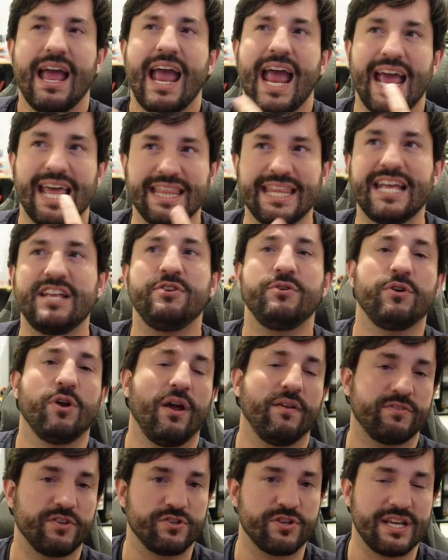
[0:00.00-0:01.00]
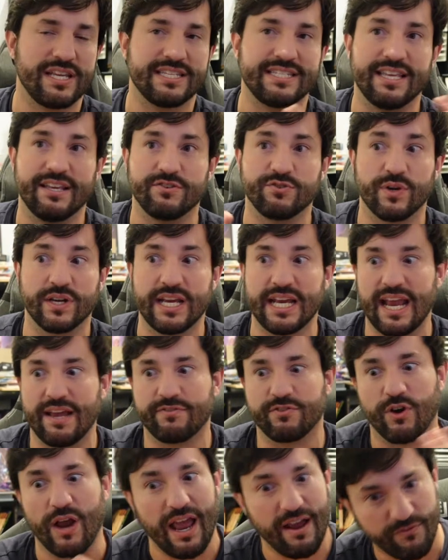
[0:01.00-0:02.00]
And then you don't have to, instead of drinking
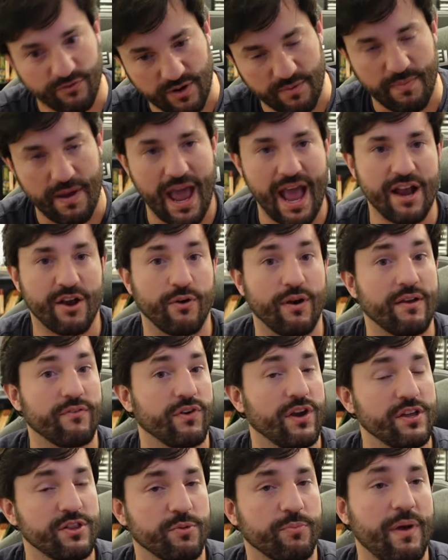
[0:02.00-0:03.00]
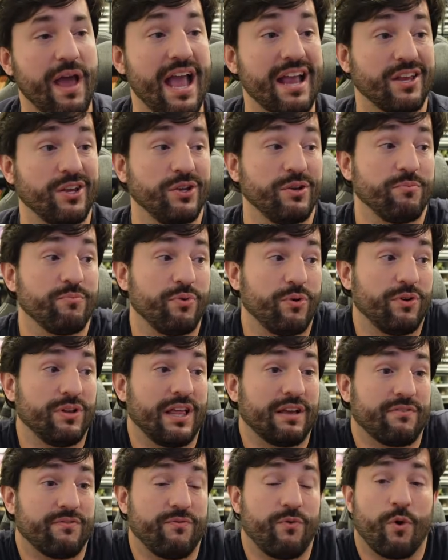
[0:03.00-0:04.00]
after every pack or every other pack, you can pull
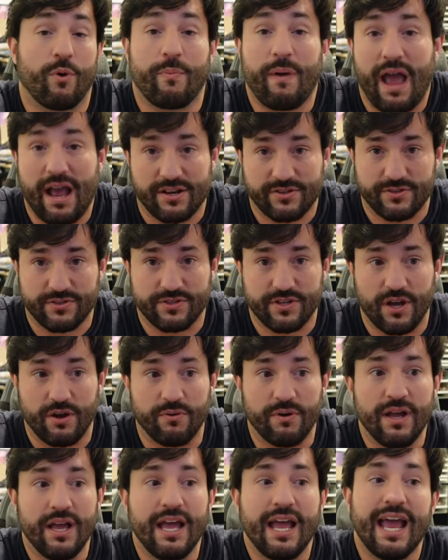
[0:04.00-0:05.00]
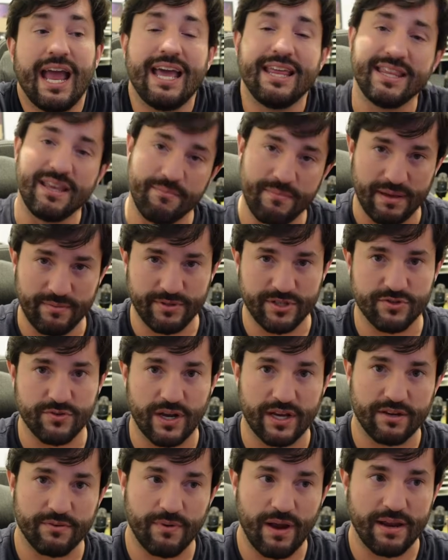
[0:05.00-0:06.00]
like 4 packs or so, and then maybe
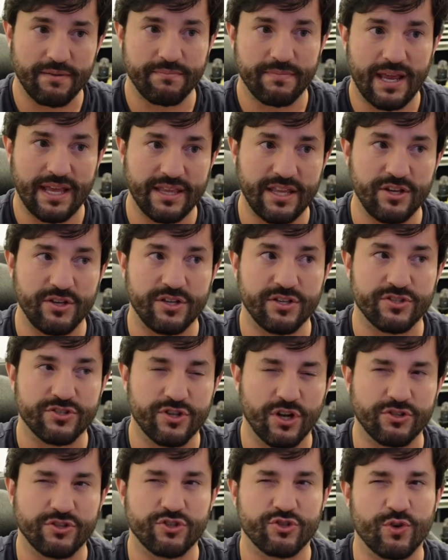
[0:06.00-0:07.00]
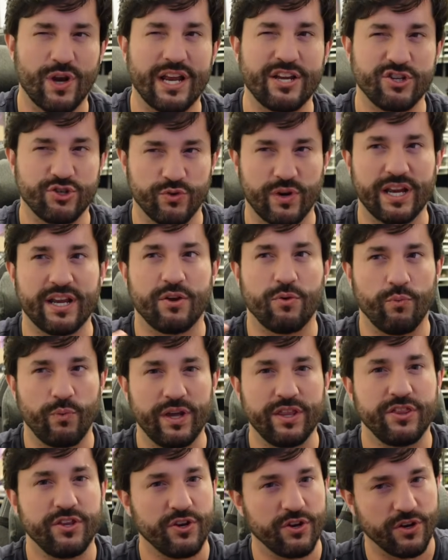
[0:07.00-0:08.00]
drink, right? And then you can start to try and drink
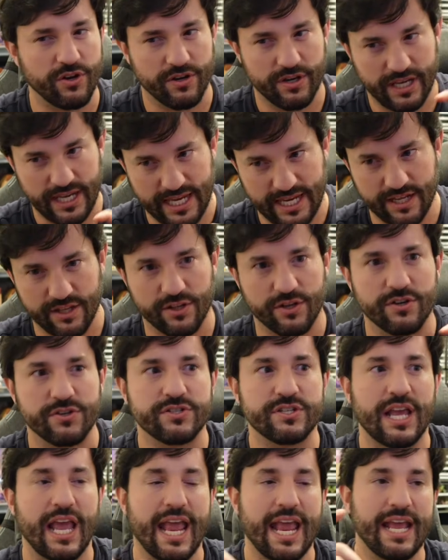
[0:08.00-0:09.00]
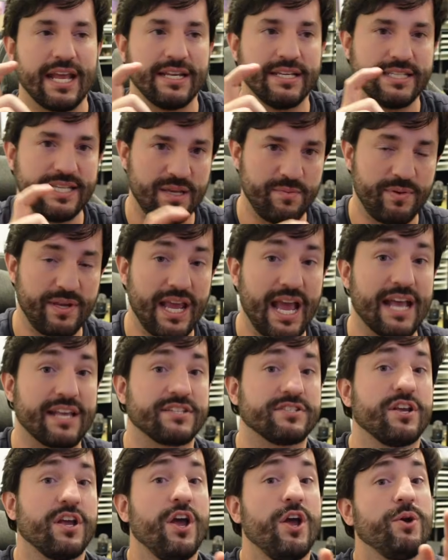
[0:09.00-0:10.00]
with your healers and
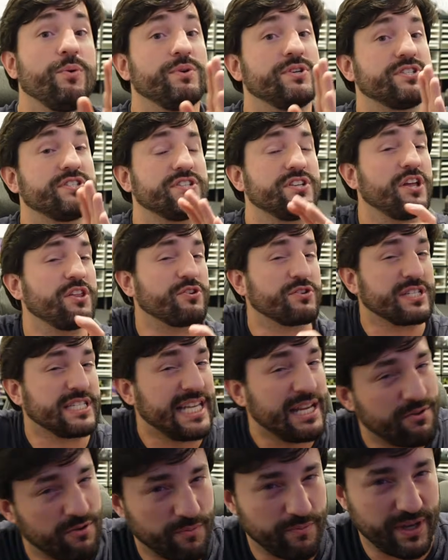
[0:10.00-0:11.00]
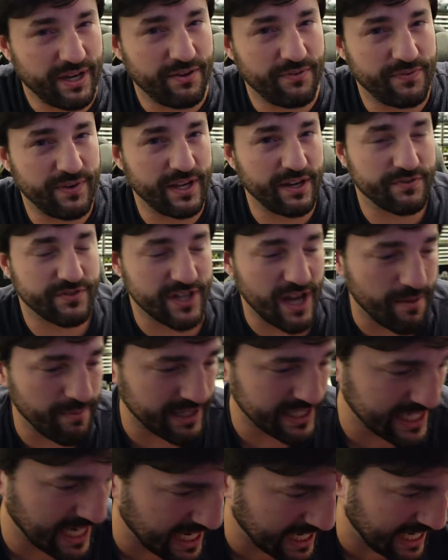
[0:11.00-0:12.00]
DPS, which is another secret benefit of Shaman
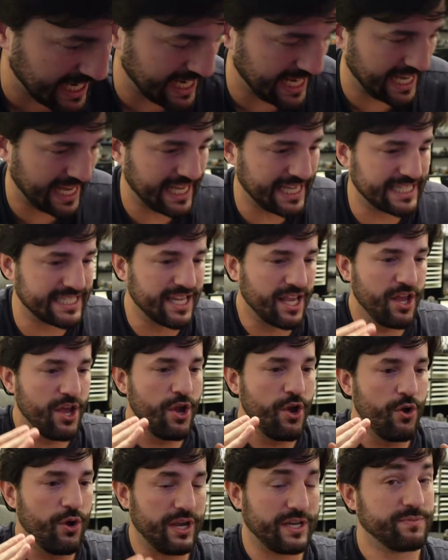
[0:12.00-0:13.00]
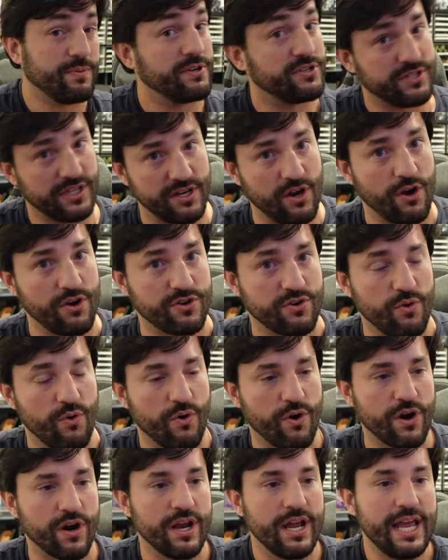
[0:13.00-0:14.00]
tanking is, especially in
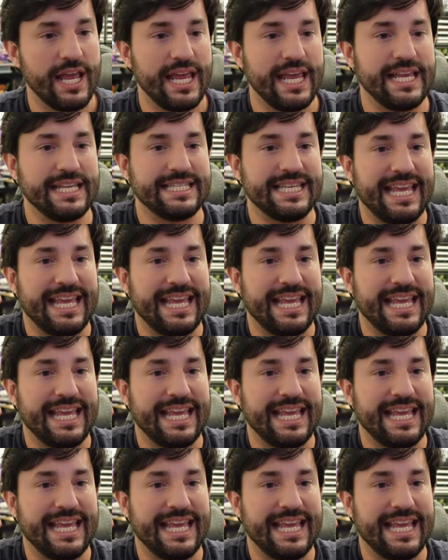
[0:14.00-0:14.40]
hardcore, is